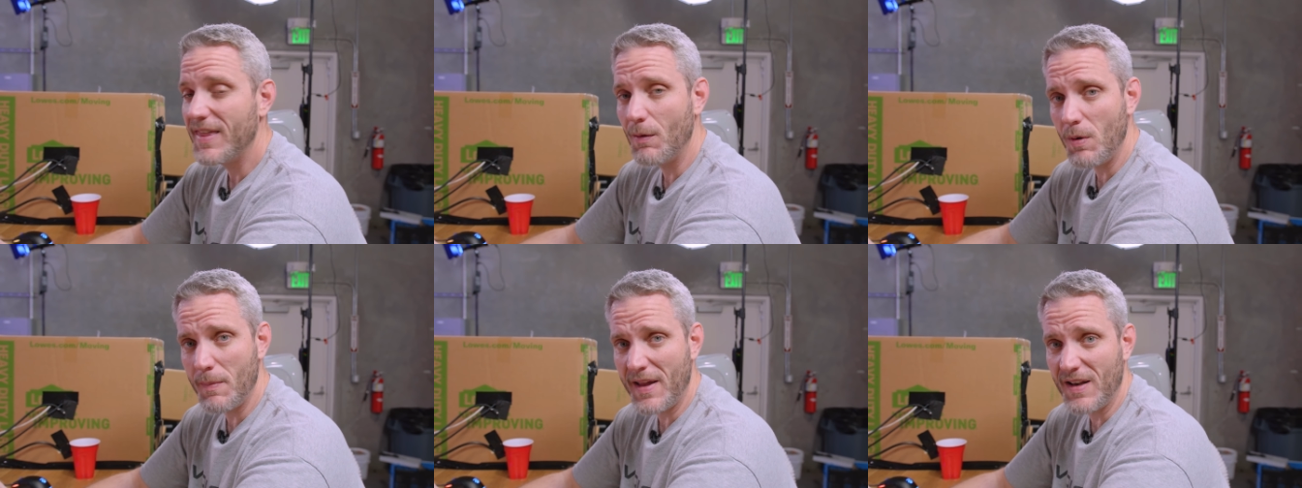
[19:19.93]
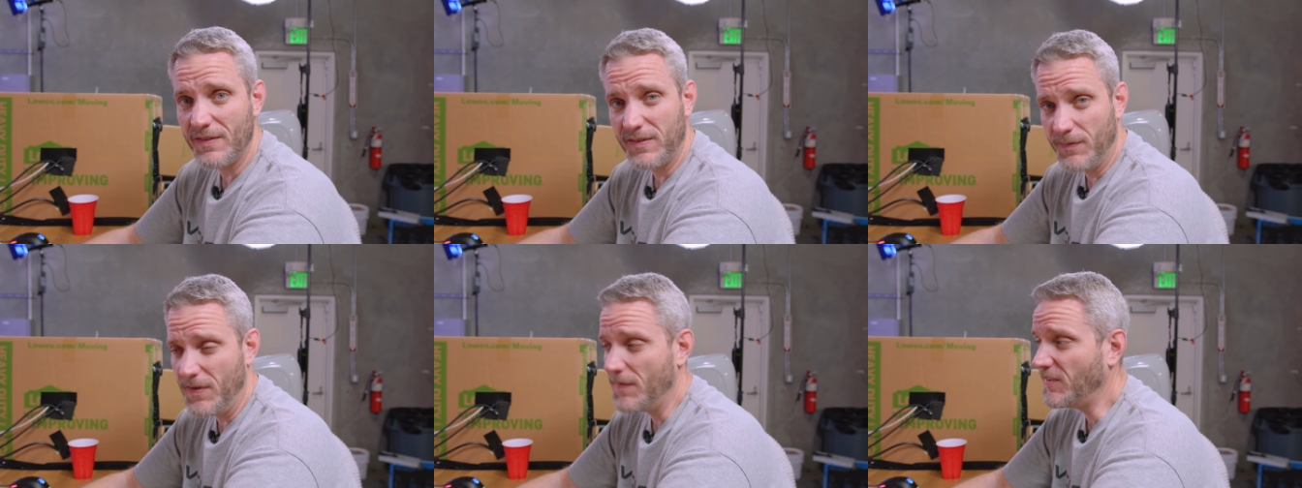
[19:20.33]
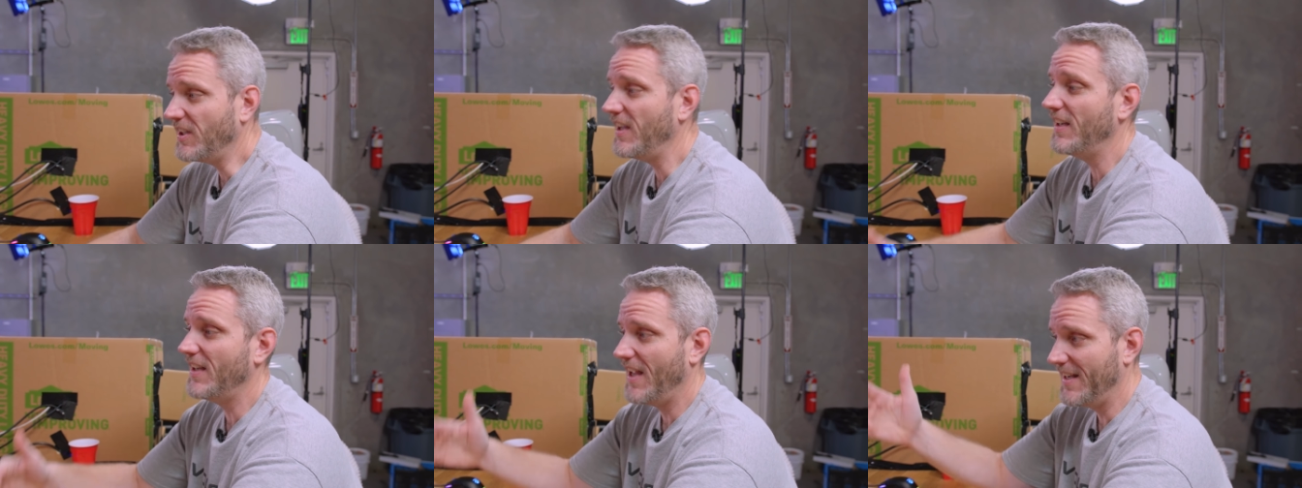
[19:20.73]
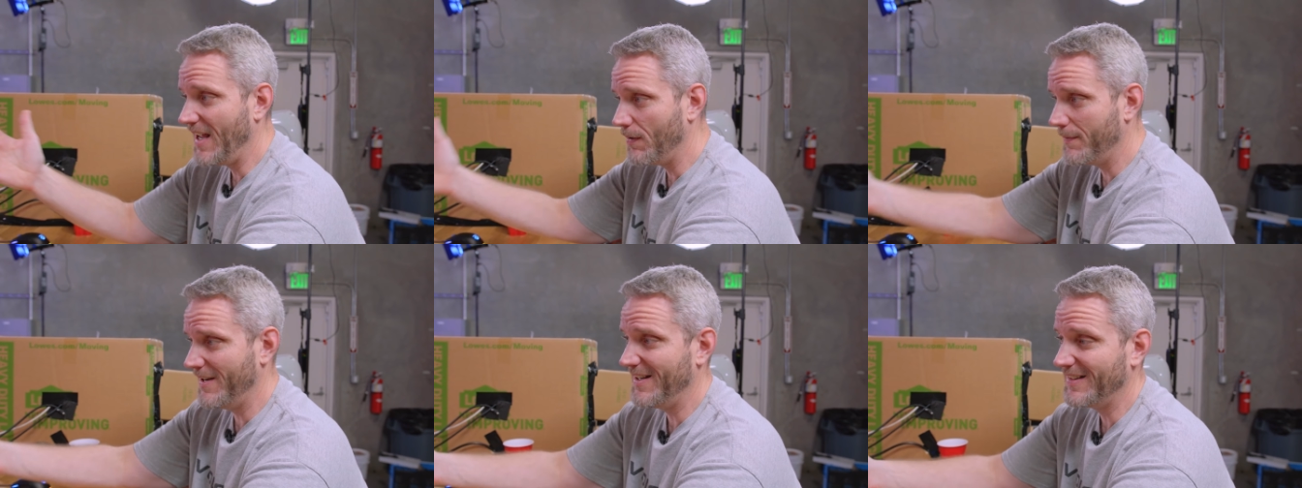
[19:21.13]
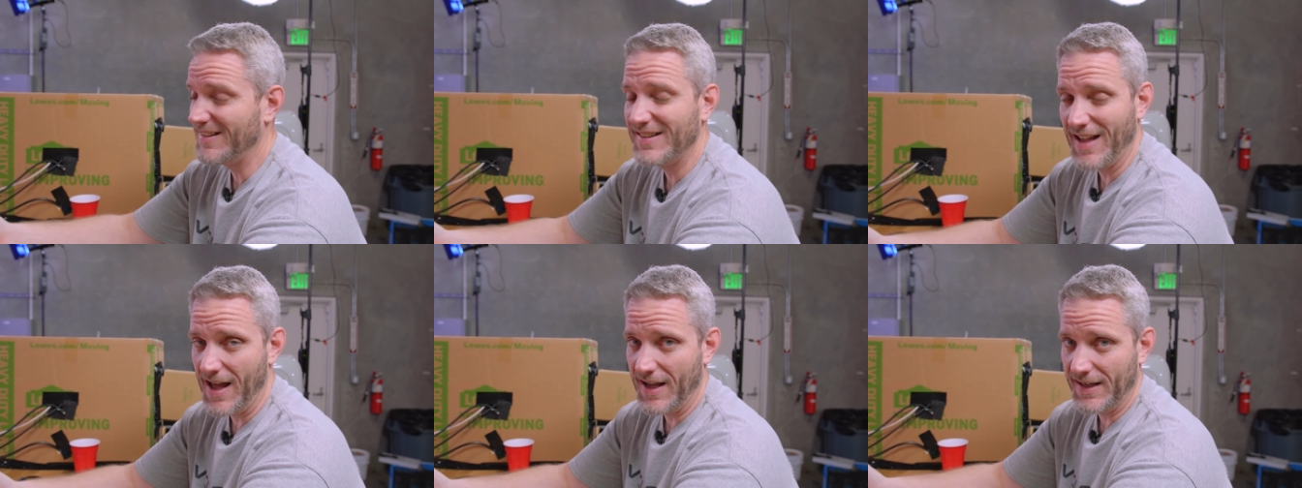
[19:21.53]
then we made it to 15, and now we made it to
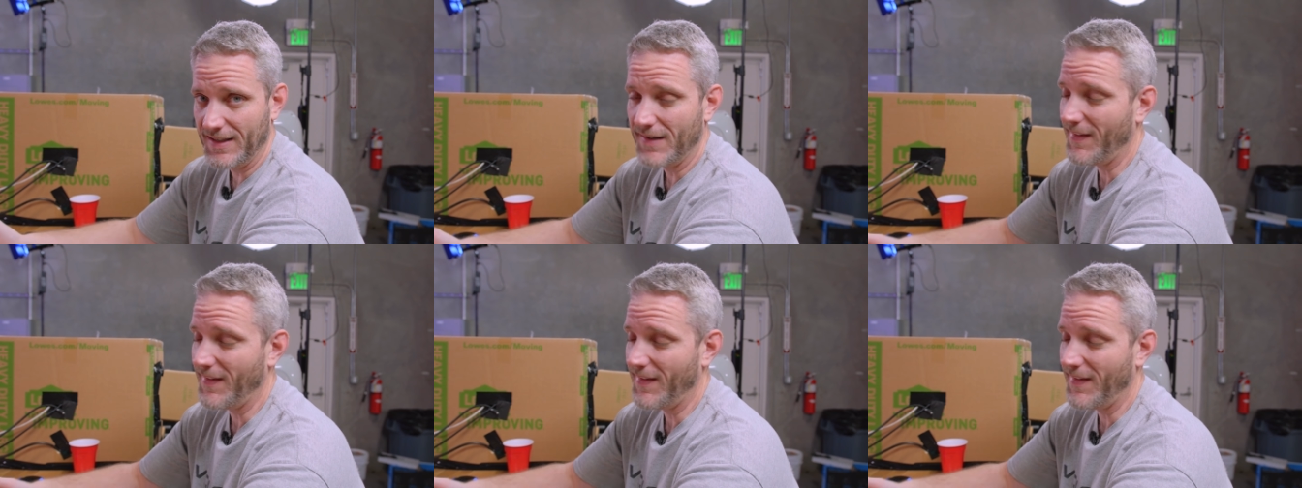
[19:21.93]
nine.